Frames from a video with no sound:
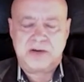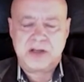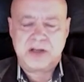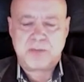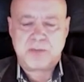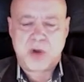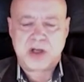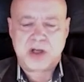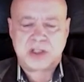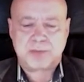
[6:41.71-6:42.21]
in a
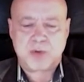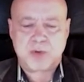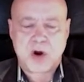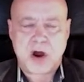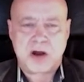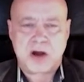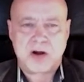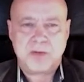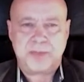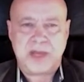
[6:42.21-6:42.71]
much
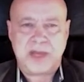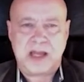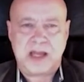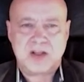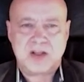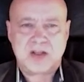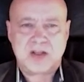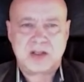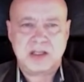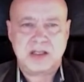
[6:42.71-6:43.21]
broader
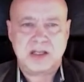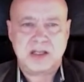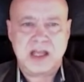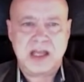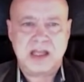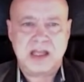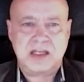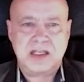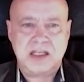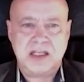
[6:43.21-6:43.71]
base
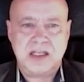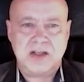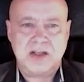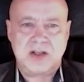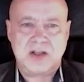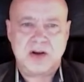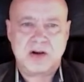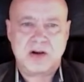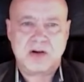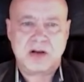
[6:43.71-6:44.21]
and
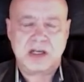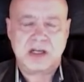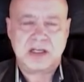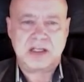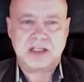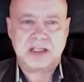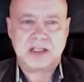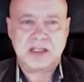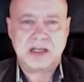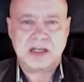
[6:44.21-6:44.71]
easier,
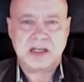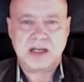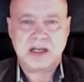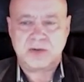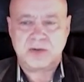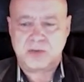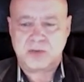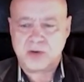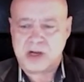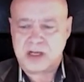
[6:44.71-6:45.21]
and
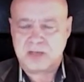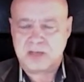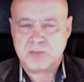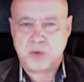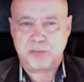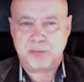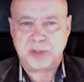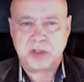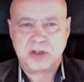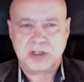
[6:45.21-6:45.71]
creating
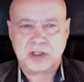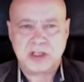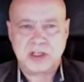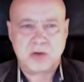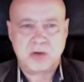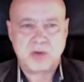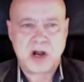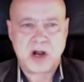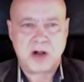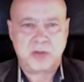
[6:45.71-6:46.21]
mobility
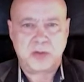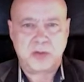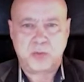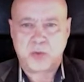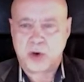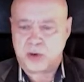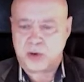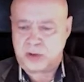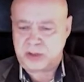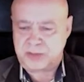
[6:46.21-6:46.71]
around the
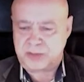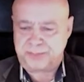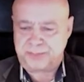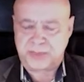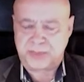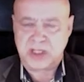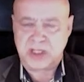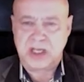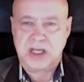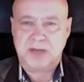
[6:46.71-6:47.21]
world.
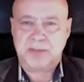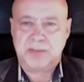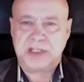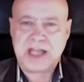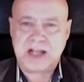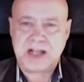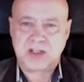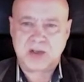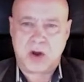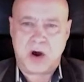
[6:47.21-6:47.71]
But
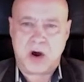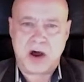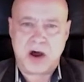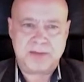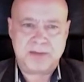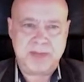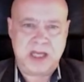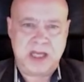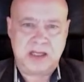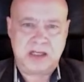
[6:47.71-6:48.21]
that's
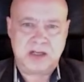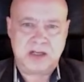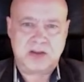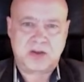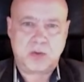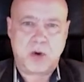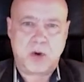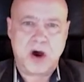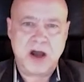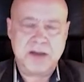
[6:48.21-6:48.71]
automated.
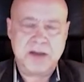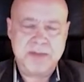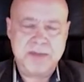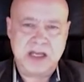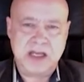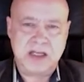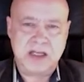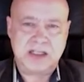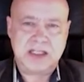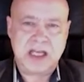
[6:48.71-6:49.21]
So
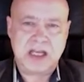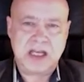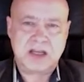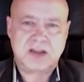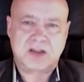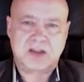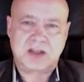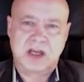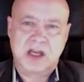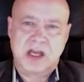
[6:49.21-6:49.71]
automated
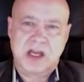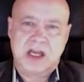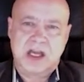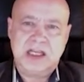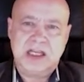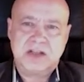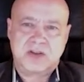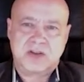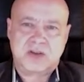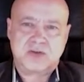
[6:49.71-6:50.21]
takes
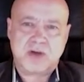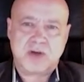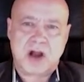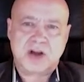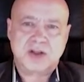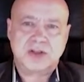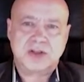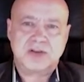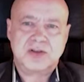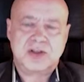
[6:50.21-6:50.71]

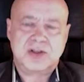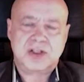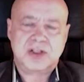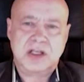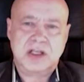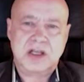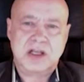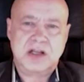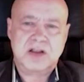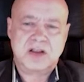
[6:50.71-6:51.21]
instructions.
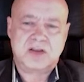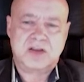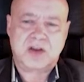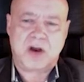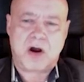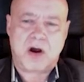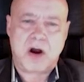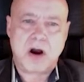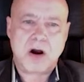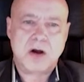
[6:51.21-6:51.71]
It's a
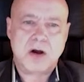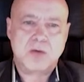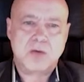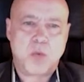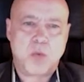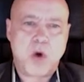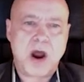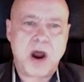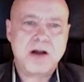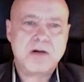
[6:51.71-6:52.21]

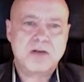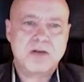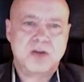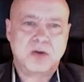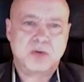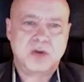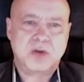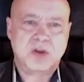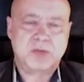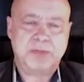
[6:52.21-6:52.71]
hardwired,
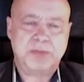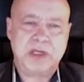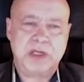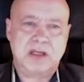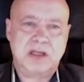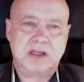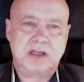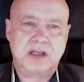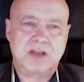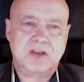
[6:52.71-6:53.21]
so to
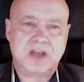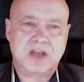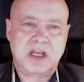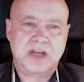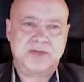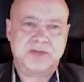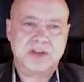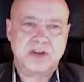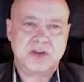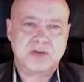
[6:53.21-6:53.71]
speak, a set
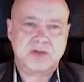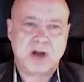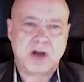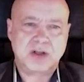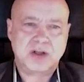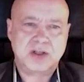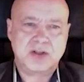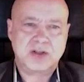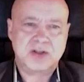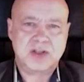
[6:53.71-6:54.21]
of
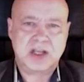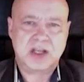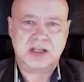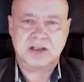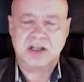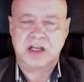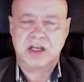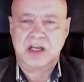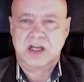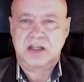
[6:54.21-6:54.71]
instructions that